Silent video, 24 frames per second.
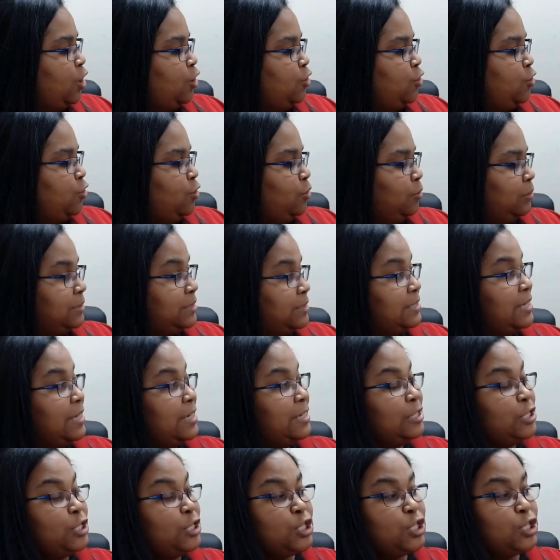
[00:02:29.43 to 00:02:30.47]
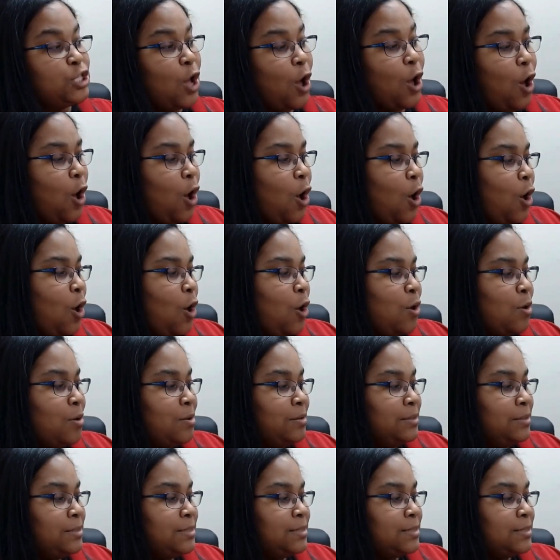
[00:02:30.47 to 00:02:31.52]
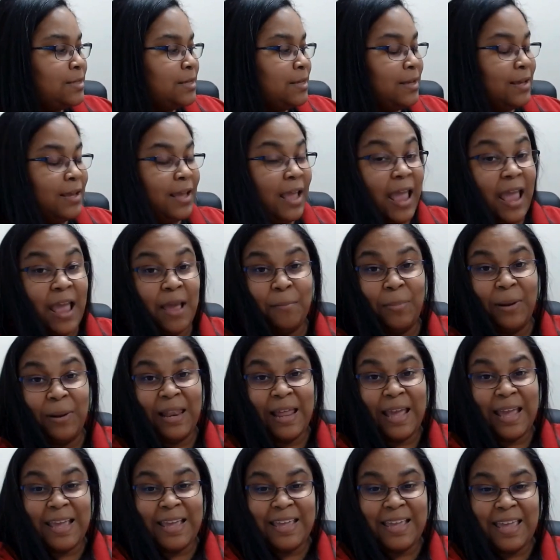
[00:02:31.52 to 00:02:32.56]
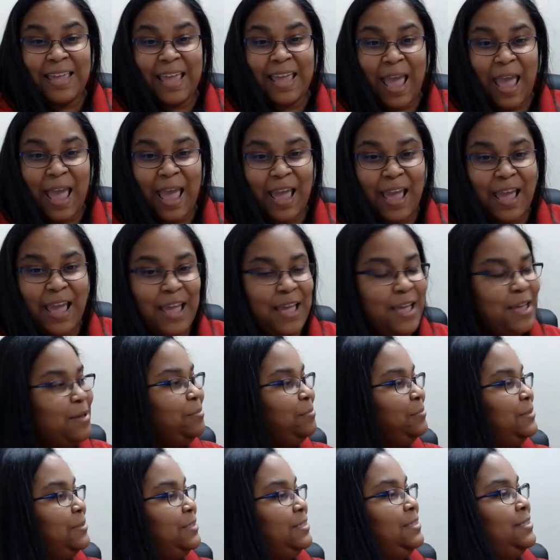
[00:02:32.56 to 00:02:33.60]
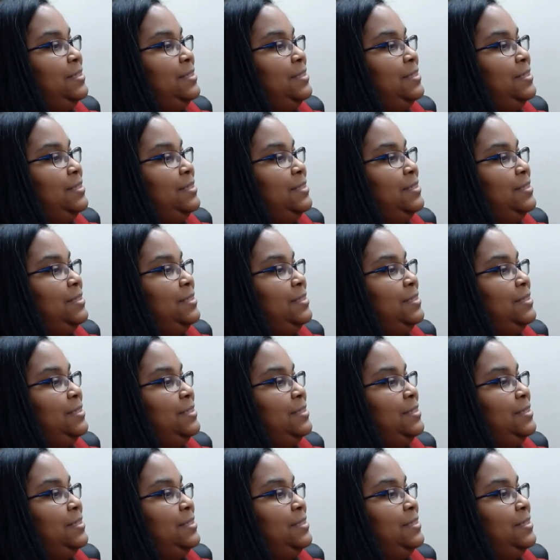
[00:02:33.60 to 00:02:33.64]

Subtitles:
"You'll sing songs and play games,